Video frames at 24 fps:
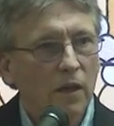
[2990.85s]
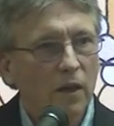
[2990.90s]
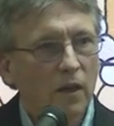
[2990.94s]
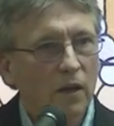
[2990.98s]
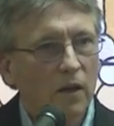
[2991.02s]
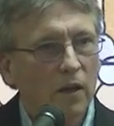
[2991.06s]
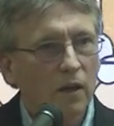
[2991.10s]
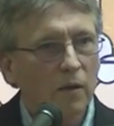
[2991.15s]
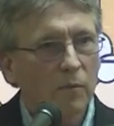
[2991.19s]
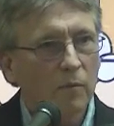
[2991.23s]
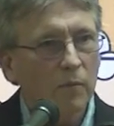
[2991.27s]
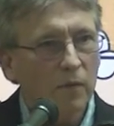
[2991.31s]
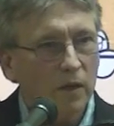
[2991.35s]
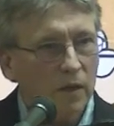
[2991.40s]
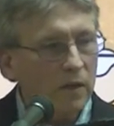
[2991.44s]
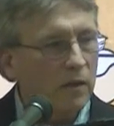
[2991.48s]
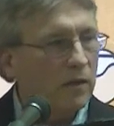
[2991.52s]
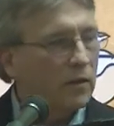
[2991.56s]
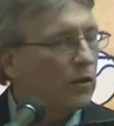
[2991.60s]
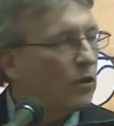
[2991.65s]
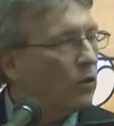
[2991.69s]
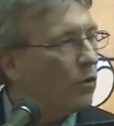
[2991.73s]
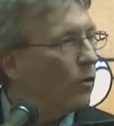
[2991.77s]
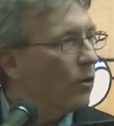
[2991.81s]

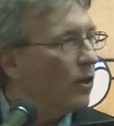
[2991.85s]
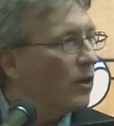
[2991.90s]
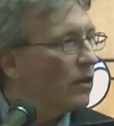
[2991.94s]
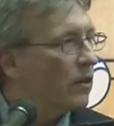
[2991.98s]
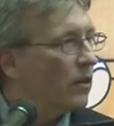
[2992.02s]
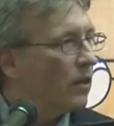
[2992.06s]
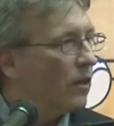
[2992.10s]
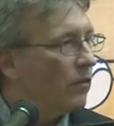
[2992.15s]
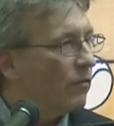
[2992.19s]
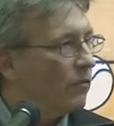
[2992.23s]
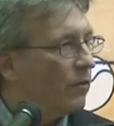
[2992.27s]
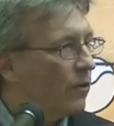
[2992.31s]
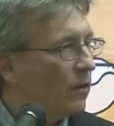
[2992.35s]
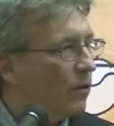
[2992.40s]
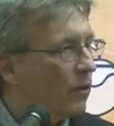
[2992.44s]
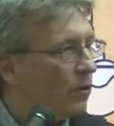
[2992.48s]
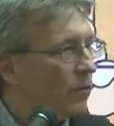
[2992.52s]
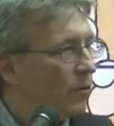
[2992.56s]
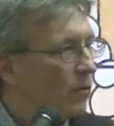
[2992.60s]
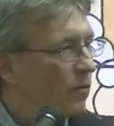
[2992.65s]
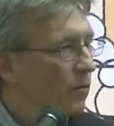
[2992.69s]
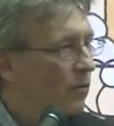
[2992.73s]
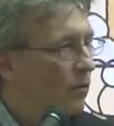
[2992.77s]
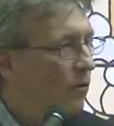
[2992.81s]
And I feel it
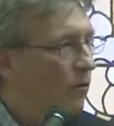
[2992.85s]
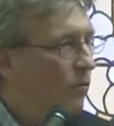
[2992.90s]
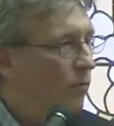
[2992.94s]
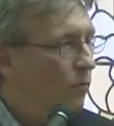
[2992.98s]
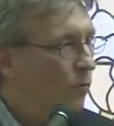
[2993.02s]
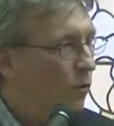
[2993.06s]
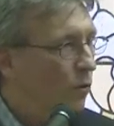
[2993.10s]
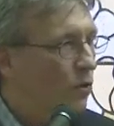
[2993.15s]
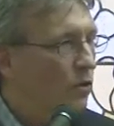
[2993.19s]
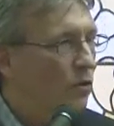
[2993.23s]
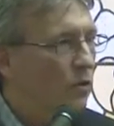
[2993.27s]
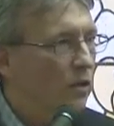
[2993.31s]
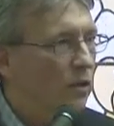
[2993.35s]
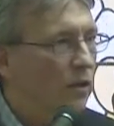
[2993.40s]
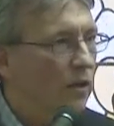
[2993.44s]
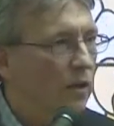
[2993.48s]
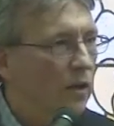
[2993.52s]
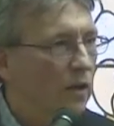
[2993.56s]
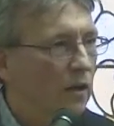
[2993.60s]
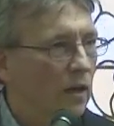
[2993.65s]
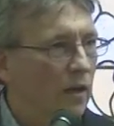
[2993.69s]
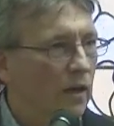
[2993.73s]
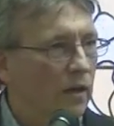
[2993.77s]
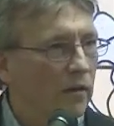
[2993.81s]
personally.
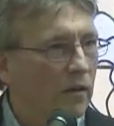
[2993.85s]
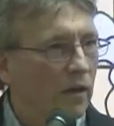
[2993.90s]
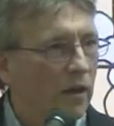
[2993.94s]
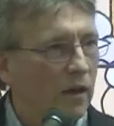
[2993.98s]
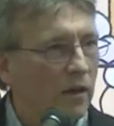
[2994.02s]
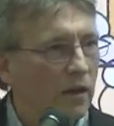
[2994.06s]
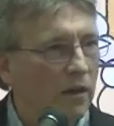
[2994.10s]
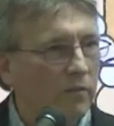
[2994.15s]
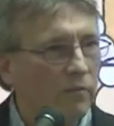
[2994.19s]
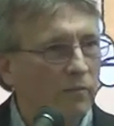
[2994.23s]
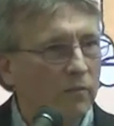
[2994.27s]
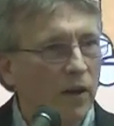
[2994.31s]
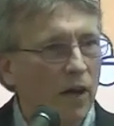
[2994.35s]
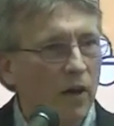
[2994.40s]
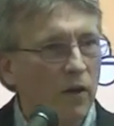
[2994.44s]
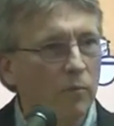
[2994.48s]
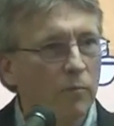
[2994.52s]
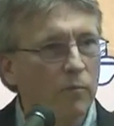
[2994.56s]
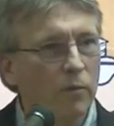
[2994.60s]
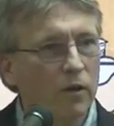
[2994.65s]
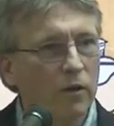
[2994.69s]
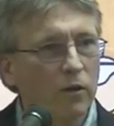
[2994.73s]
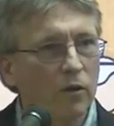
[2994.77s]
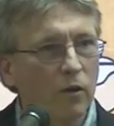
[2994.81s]
I have now
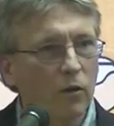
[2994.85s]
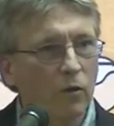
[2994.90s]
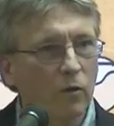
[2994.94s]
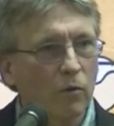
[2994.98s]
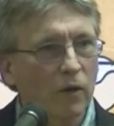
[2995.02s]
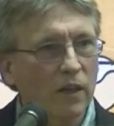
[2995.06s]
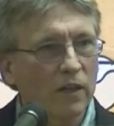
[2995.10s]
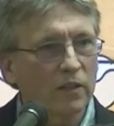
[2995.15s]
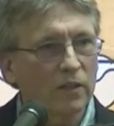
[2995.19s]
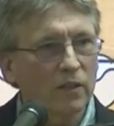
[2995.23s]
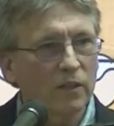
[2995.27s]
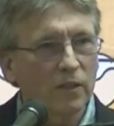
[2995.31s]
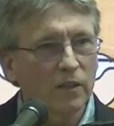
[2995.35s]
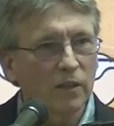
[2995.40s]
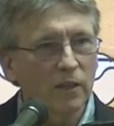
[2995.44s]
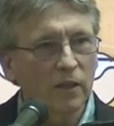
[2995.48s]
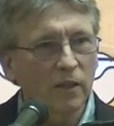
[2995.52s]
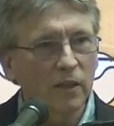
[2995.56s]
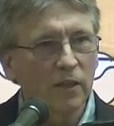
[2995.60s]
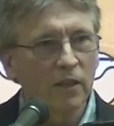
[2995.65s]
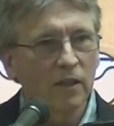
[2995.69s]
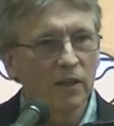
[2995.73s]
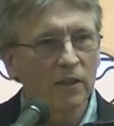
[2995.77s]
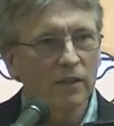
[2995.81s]
been arrested
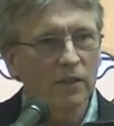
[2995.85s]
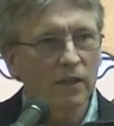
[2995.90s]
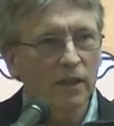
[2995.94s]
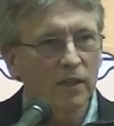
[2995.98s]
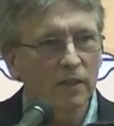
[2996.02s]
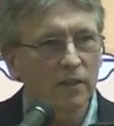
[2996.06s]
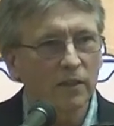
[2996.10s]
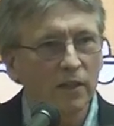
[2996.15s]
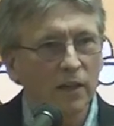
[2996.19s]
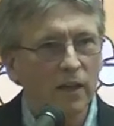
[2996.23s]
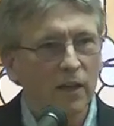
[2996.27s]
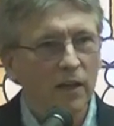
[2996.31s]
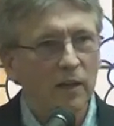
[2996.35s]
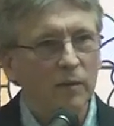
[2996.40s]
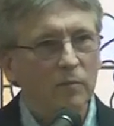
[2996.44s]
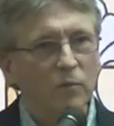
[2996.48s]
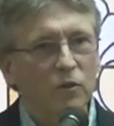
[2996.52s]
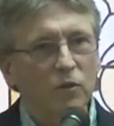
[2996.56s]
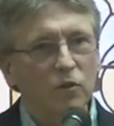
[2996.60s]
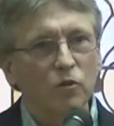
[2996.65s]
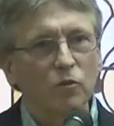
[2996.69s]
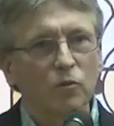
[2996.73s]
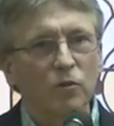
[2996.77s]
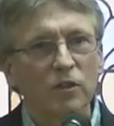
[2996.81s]
10
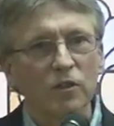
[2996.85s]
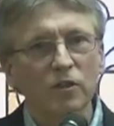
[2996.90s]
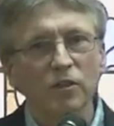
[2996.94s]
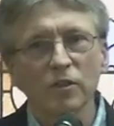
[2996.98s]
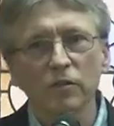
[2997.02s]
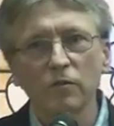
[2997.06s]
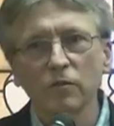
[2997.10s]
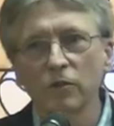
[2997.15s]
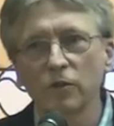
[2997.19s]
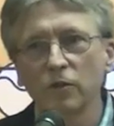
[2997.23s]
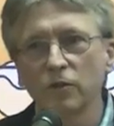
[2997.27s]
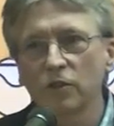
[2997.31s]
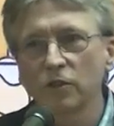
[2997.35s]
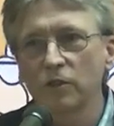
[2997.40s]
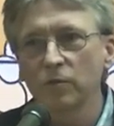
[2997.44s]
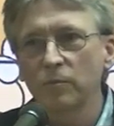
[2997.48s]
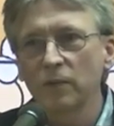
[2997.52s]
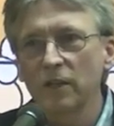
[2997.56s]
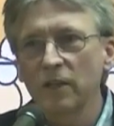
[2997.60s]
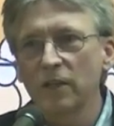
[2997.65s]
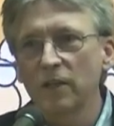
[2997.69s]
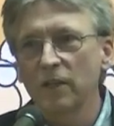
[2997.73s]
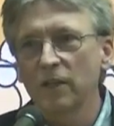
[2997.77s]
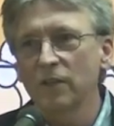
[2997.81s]
times doing civil
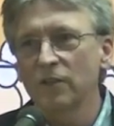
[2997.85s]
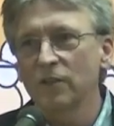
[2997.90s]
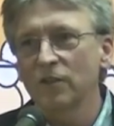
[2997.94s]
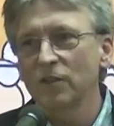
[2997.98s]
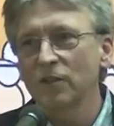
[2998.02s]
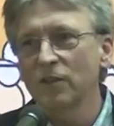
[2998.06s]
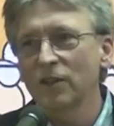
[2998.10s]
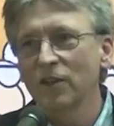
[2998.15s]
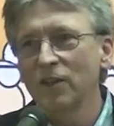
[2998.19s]
disobedience,